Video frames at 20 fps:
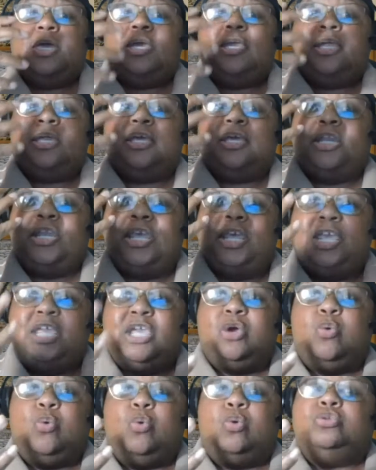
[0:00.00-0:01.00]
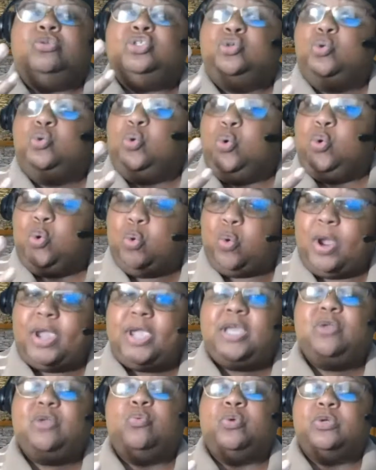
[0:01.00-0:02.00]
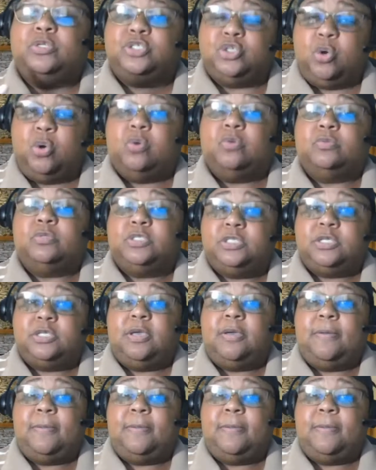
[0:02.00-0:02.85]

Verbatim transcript: can equal to great results.